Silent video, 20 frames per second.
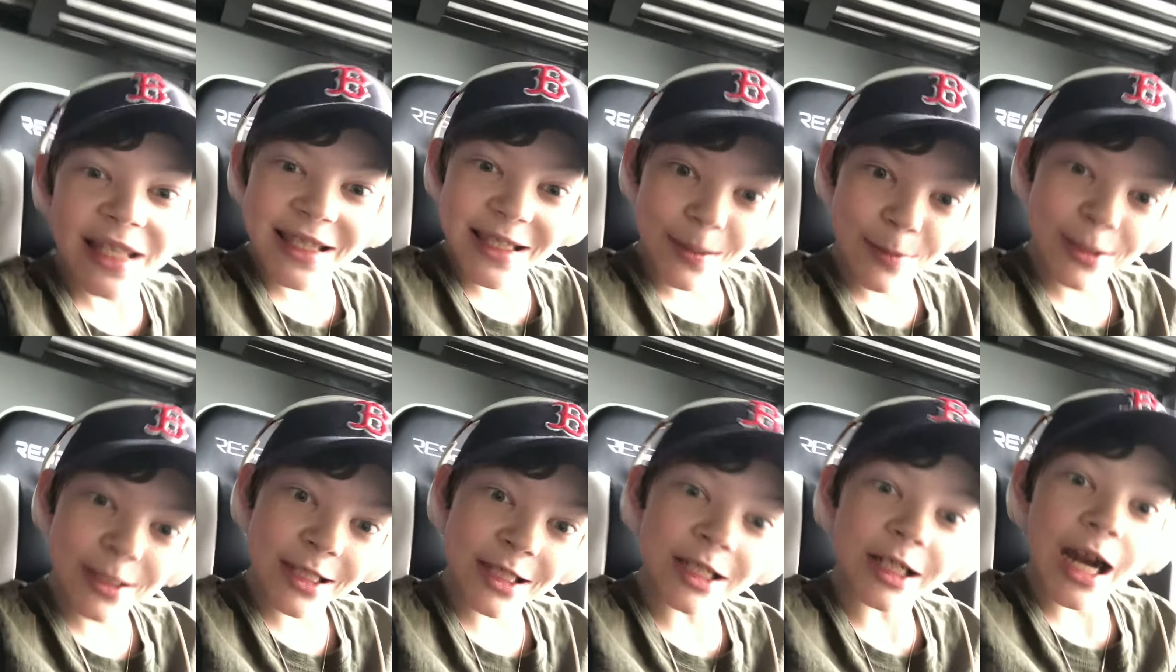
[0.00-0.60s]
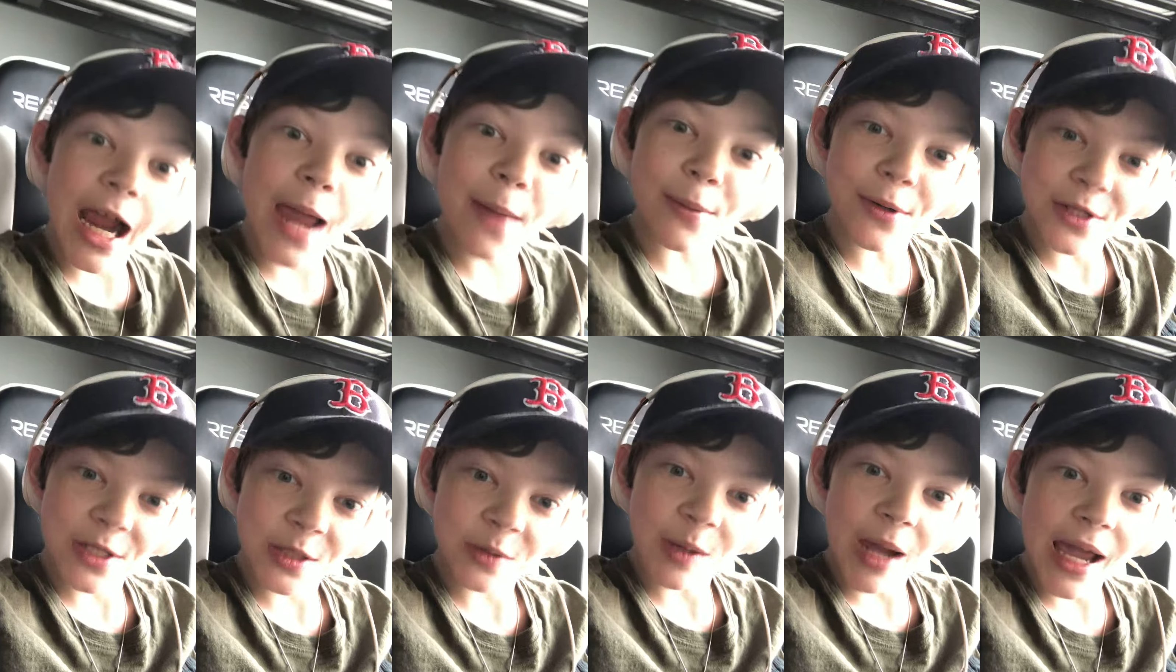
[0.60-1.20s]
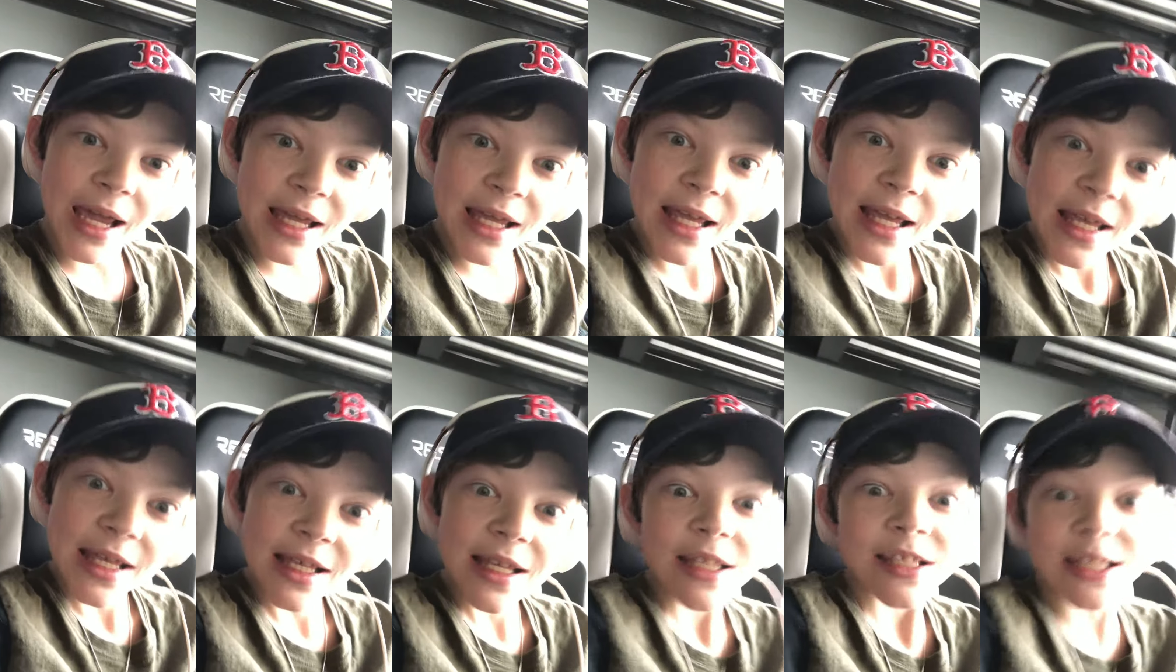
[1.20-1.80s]
subscribers, right?
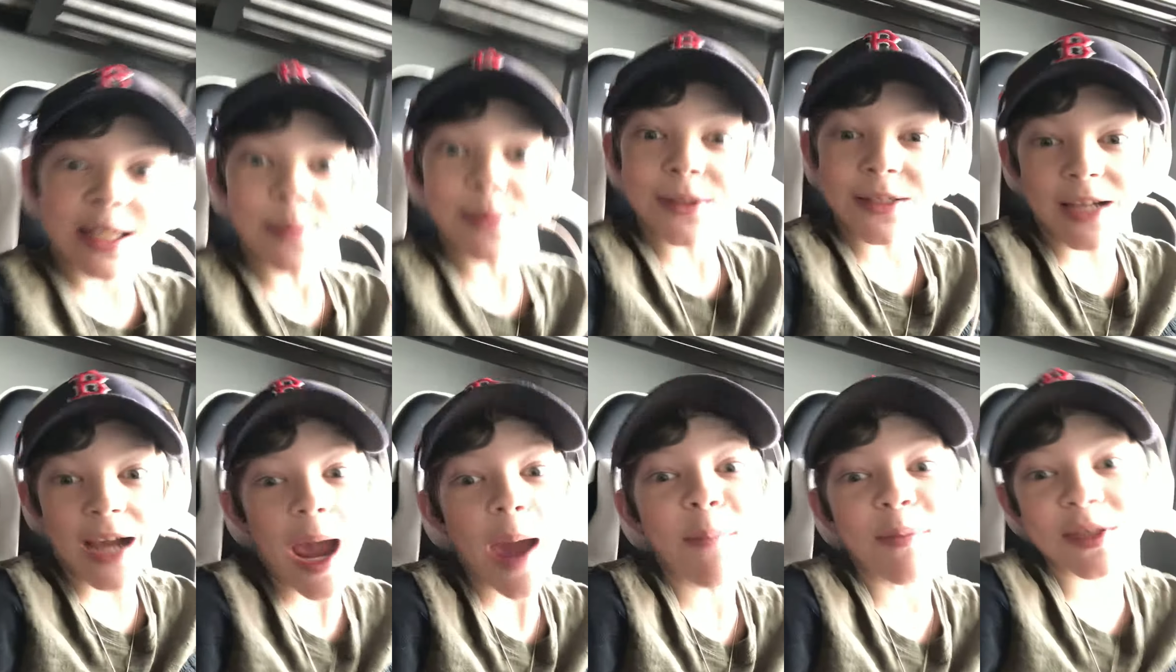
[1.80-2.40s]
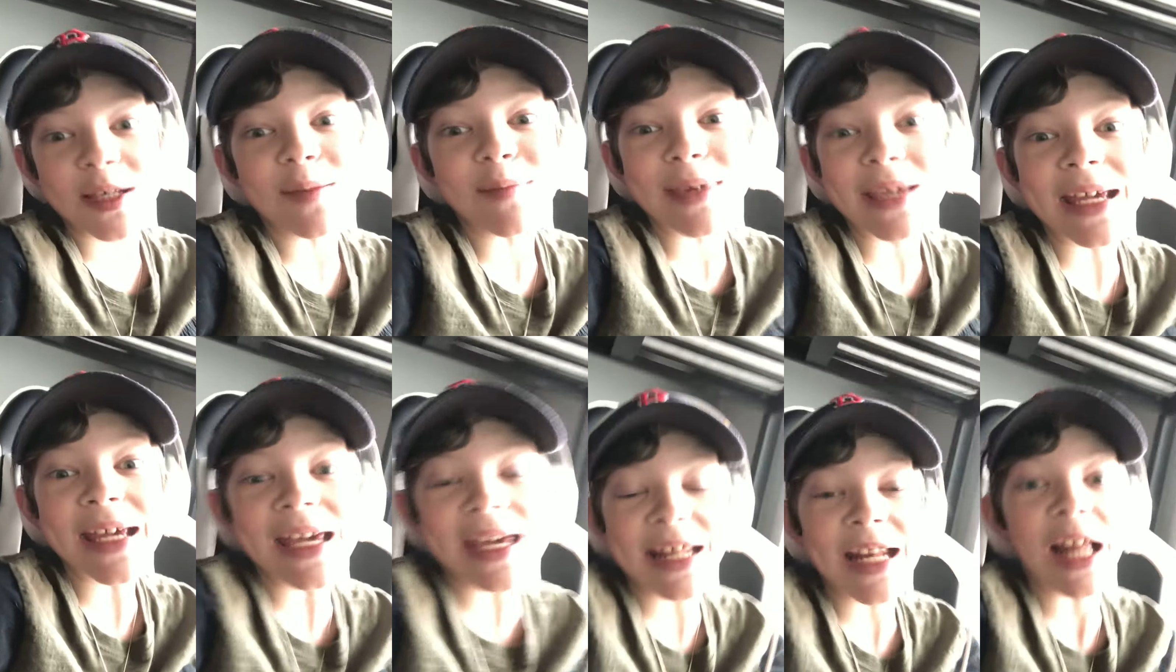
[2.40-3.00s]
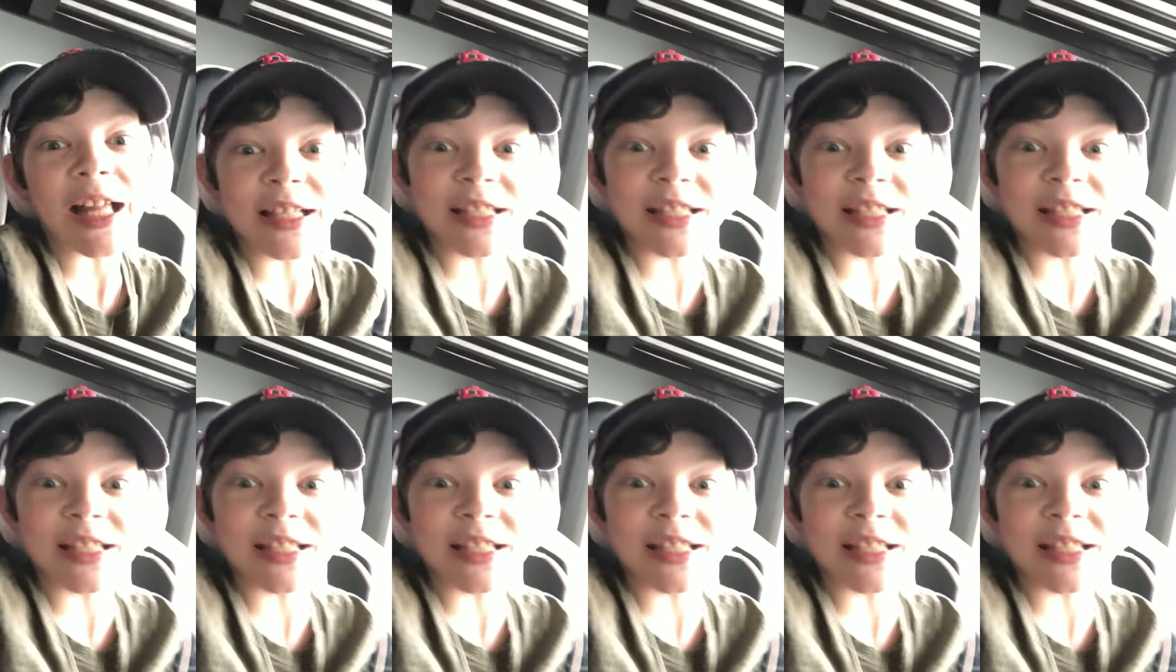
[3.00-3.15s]
Subscribe to me and I'll